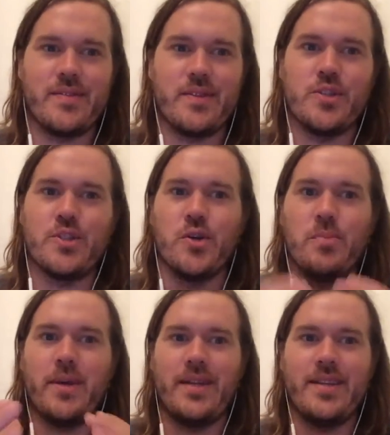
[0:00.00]
there's so
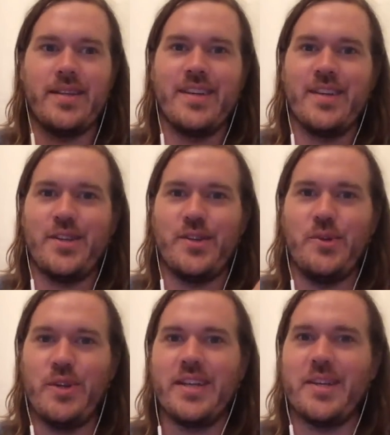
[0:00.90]
many
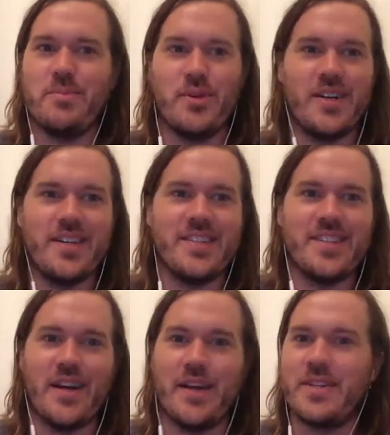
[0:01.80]
unique communities
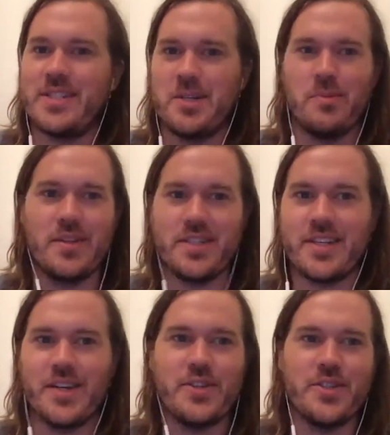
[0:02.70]
that are having similar
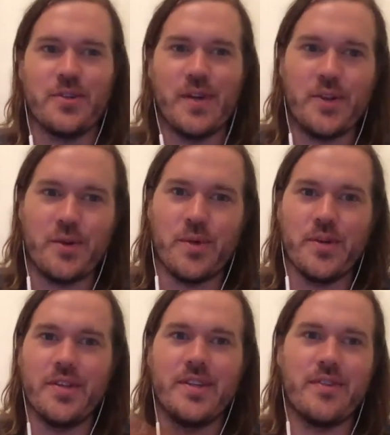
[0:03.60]
discussions around the
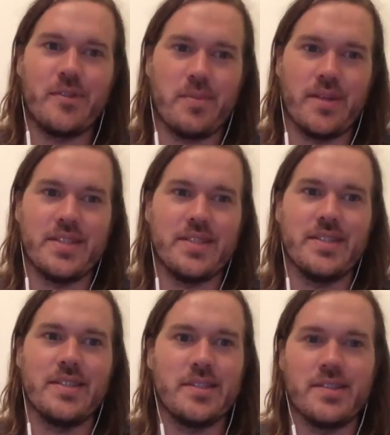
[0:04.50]
world in different
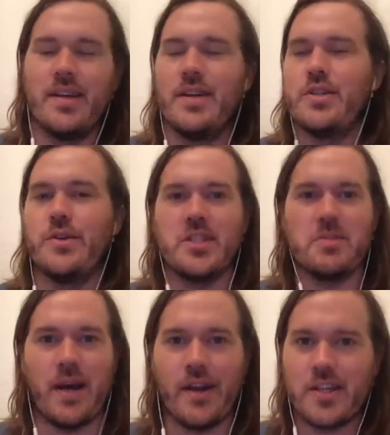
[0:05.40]
places. It's so
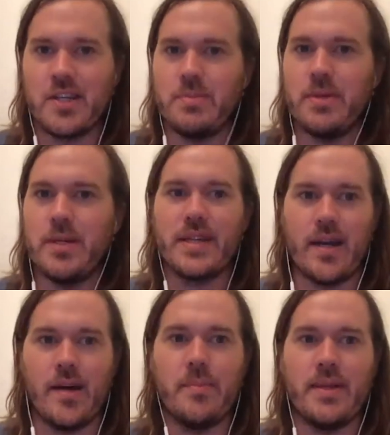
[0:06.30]
inspiring to be able to
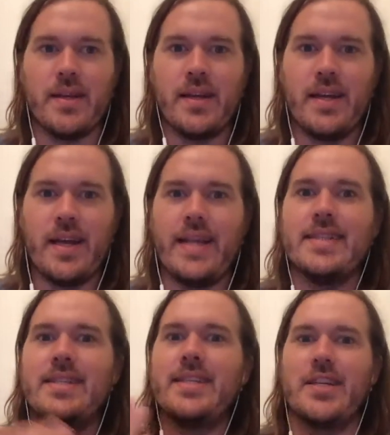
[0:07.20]
come
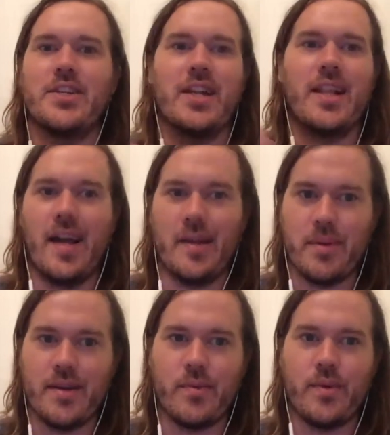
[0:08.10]
and see such
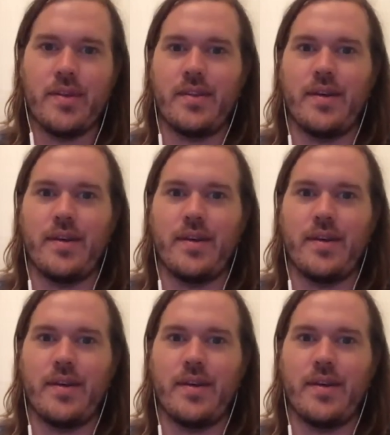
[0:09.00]
alignment with,